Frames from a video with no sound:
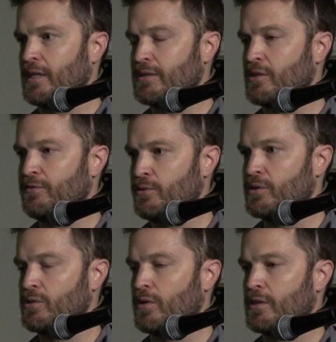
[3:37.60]
food
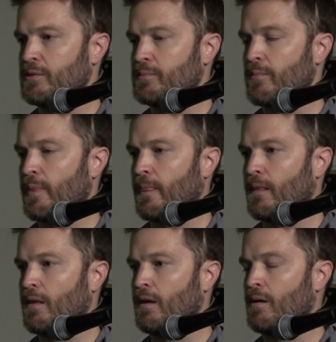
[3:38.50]
source,
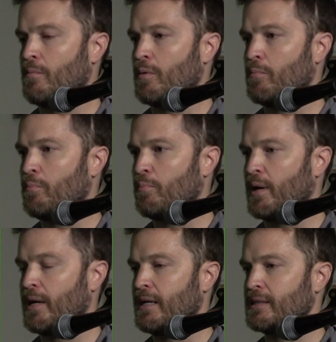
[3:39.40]

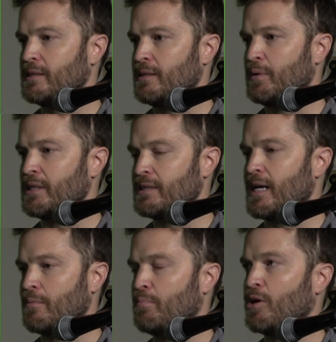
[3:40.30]
but it's not
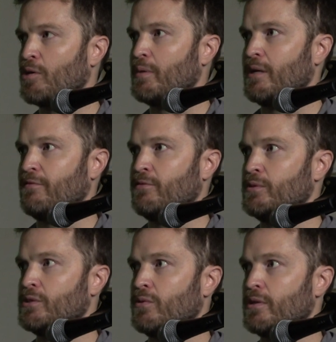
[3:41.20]
a permanent food
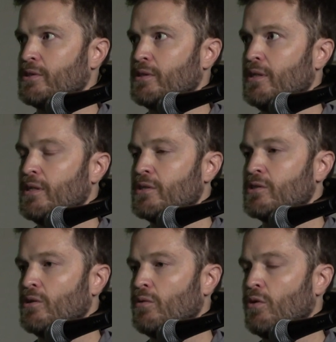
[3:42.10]
source.
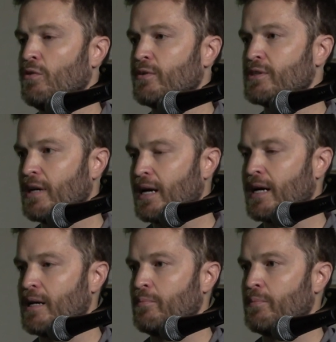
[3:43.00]
So over
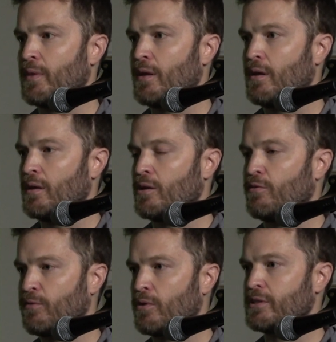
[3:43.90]
time,
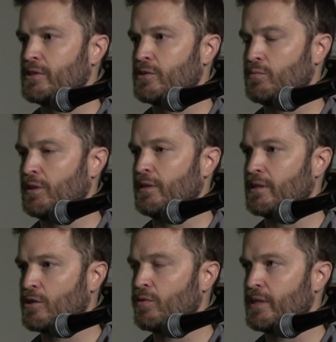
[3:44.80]
forests will
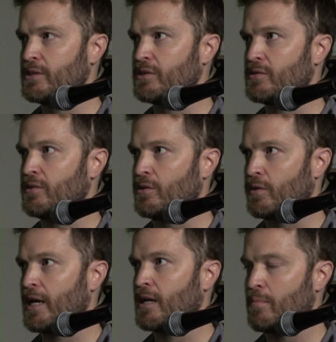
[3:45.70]
increase the
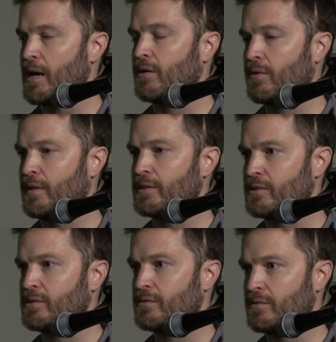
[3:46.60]
organic matter
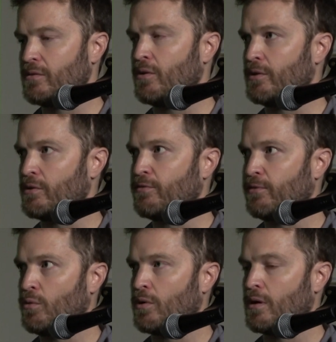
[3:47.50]
that's on their
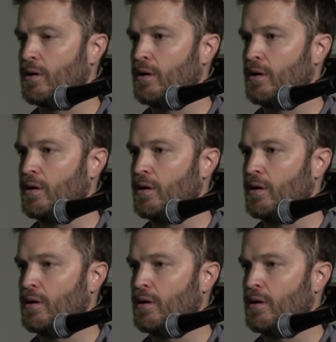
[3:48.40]
floor,